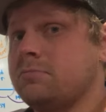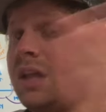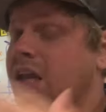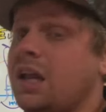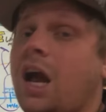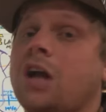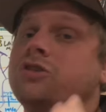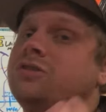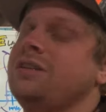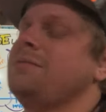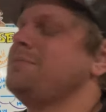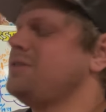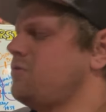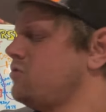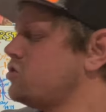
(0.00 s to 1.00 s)
they contradicted
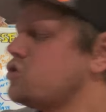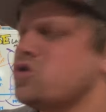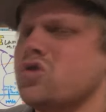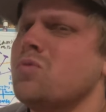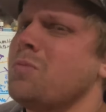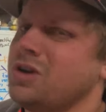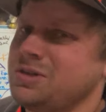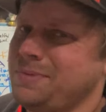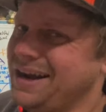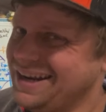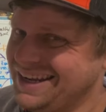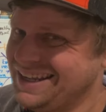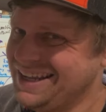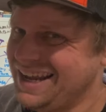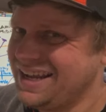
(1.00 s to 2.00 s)
themselves so much back
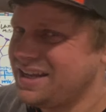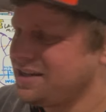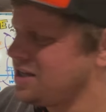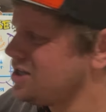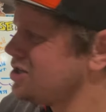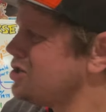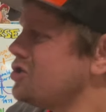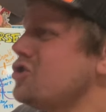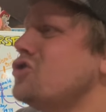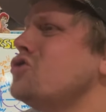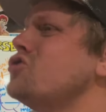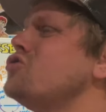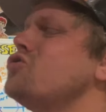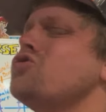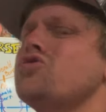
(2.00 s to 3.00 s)
in the day
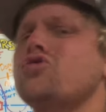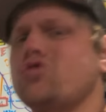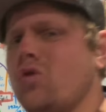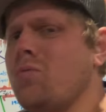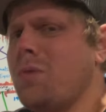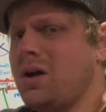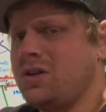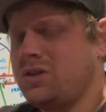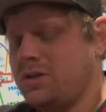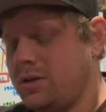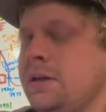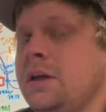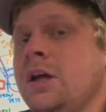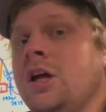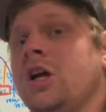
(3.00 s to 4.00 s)
so much
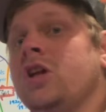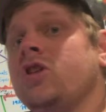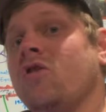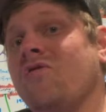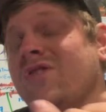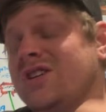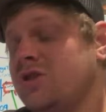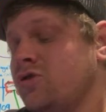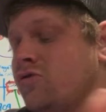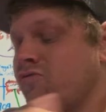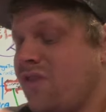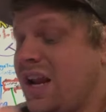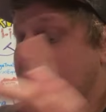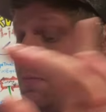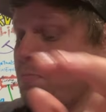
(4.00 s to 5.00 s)
the original
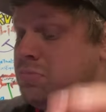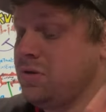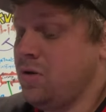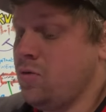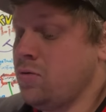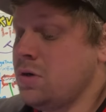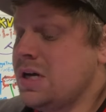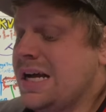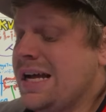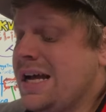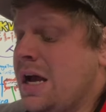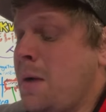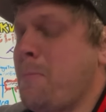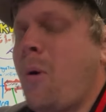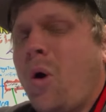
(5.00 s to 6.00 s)
red and blue
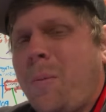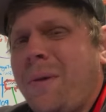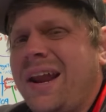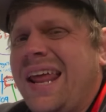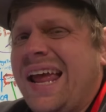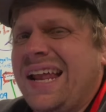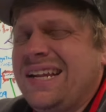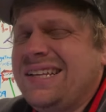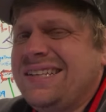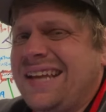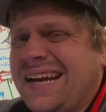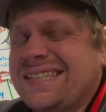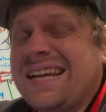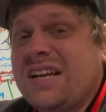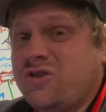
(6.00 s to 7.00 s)
pokemon and
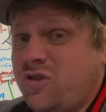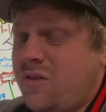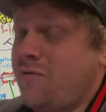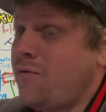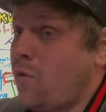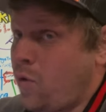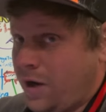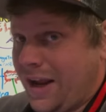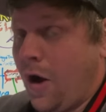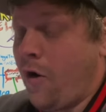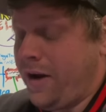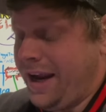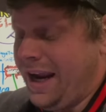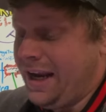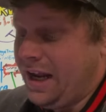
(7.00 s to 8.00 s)
dex entry for
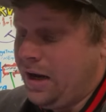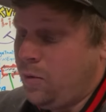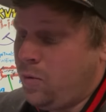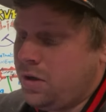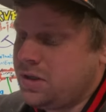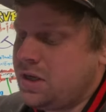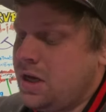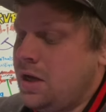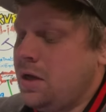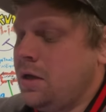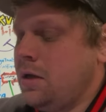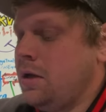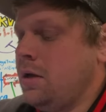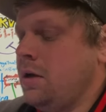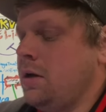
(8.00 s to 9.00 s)
arcanine was
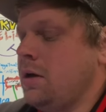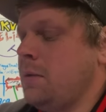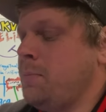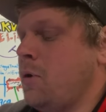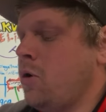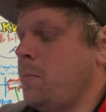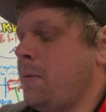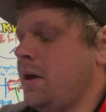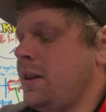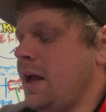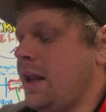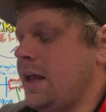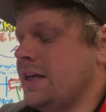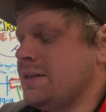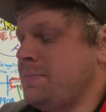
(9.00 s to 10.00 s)
a pokemon
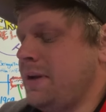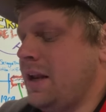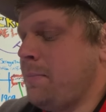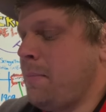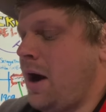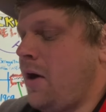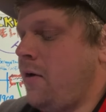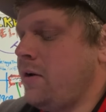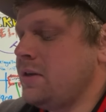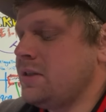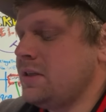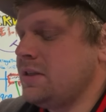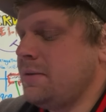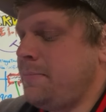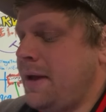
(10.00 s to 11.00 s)
that has been admired
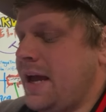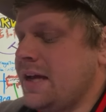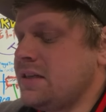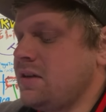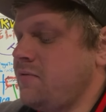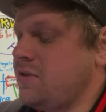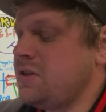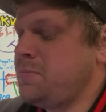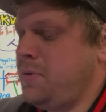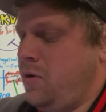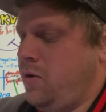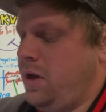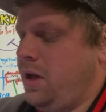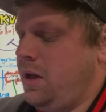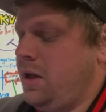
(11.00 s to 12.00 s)
since the past of its
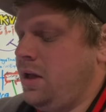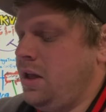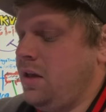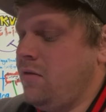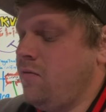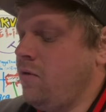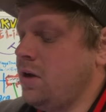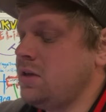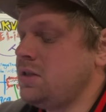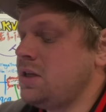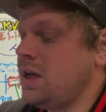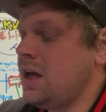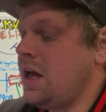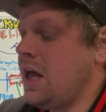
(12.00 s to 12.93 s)
beauty it runs